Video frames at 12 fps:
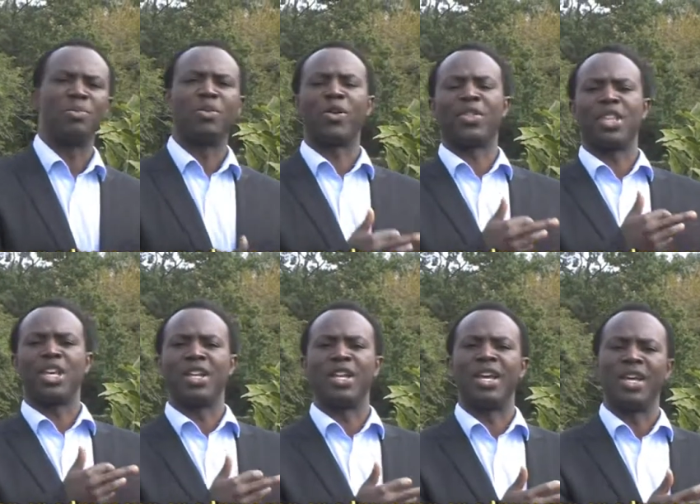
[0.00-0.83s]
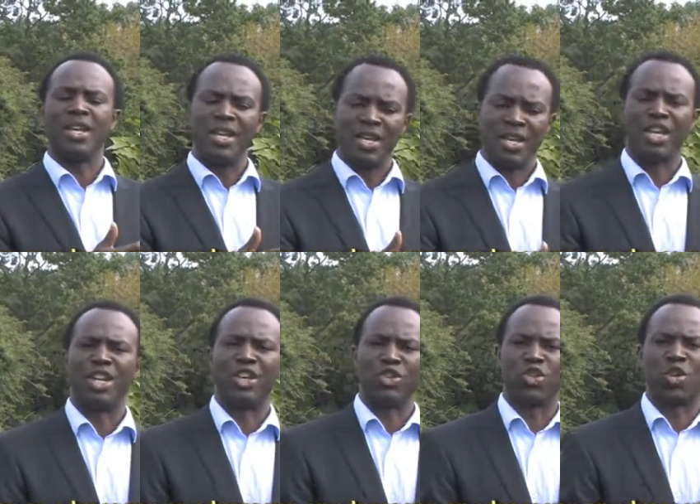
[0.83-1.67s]
both in
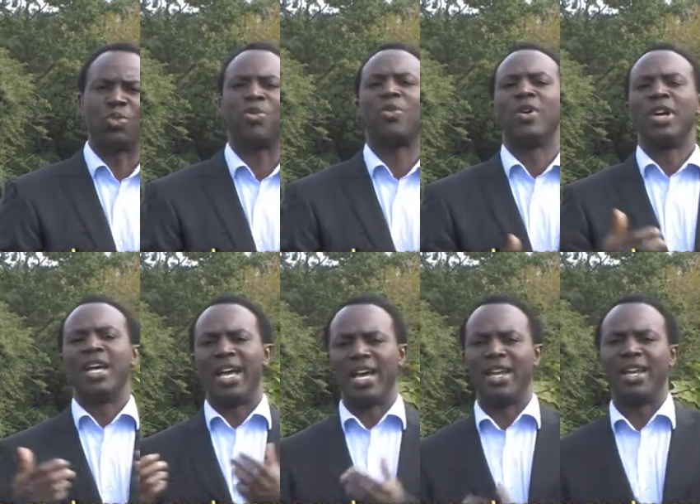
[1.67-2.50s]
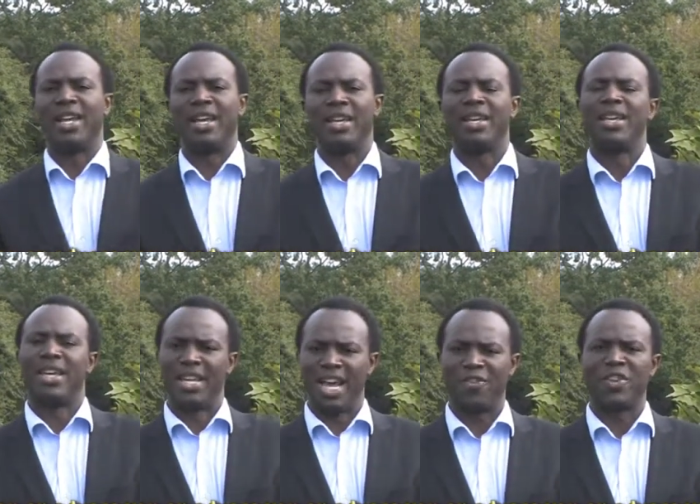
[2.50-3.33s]
Europe and in
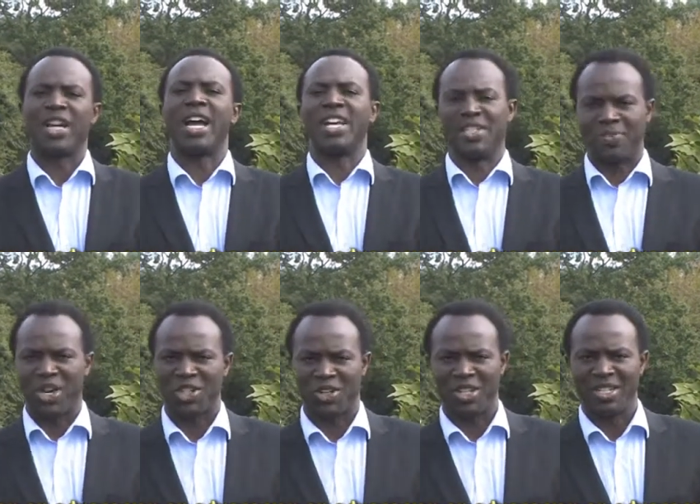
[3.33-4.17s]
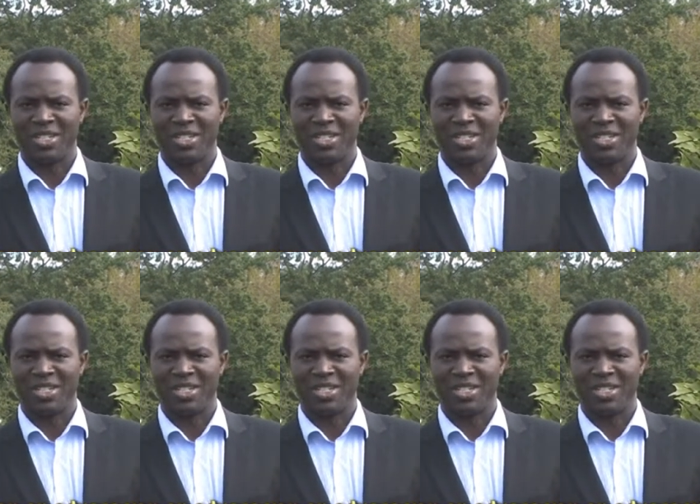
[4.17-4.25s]
Africa especially.